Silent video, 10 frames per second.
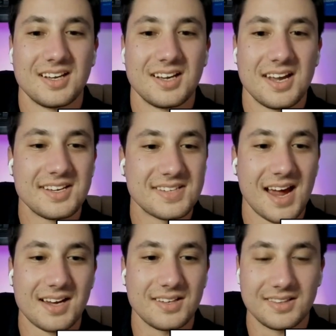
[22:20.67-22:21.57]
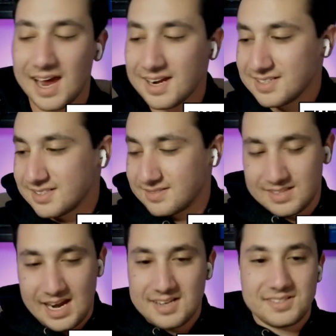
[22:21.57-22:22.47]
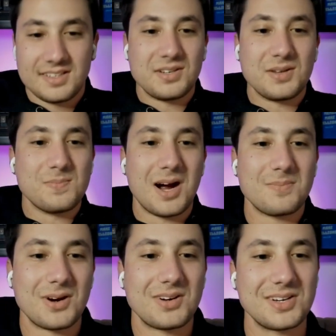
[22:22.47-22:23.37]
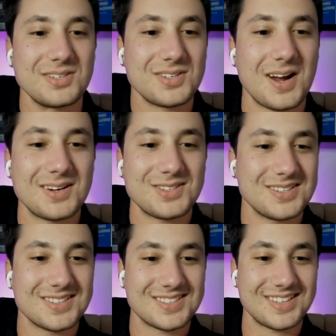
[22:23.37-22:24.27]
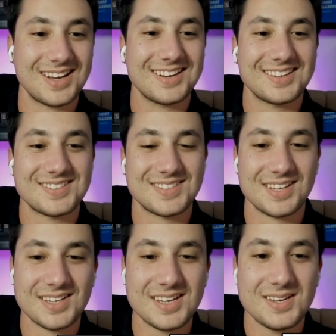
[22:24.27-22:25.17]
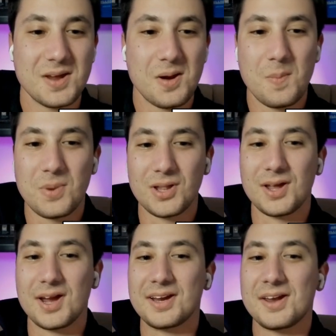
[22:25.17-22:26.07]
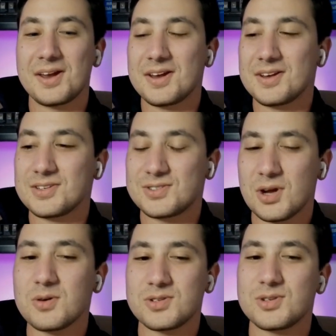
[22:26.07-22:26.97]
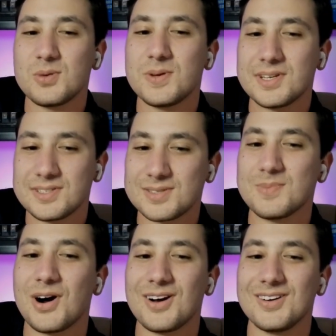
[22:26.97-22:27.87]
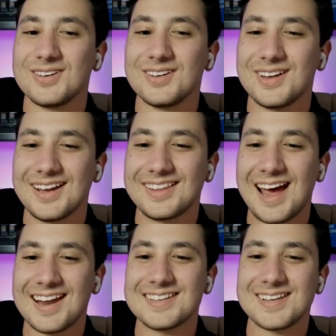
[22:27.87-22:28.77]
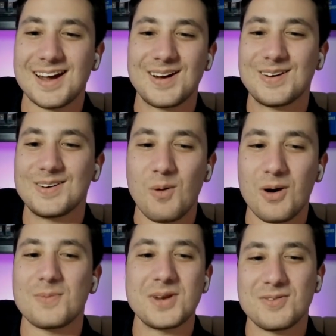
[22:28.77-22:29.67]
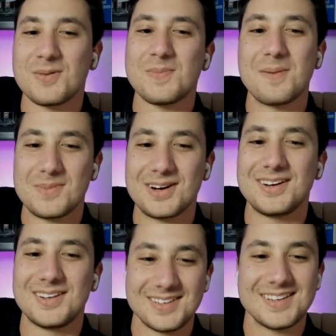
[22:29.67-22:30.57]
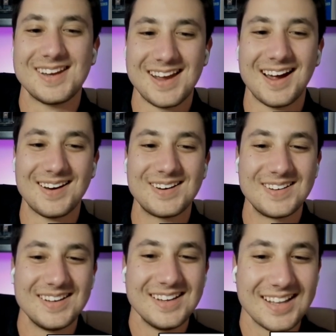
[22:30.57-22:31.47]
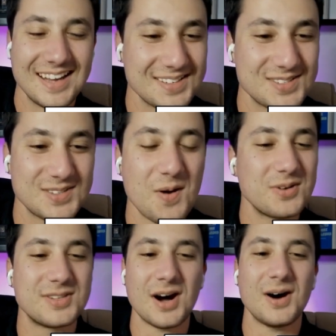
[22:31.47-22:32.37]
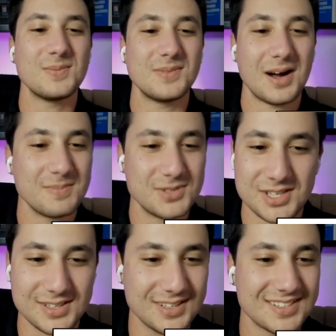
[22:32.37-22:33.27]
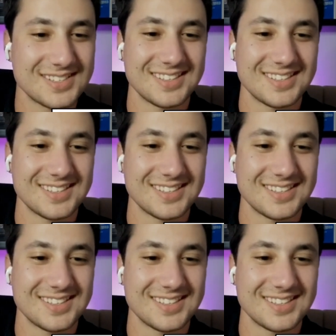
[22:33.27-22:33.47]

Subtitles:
Exactly. That is literally my marketing strategy. It's like silly, but like so stupid it's smart. Like that is how I want to be remembered, like so dumb, I'm genius.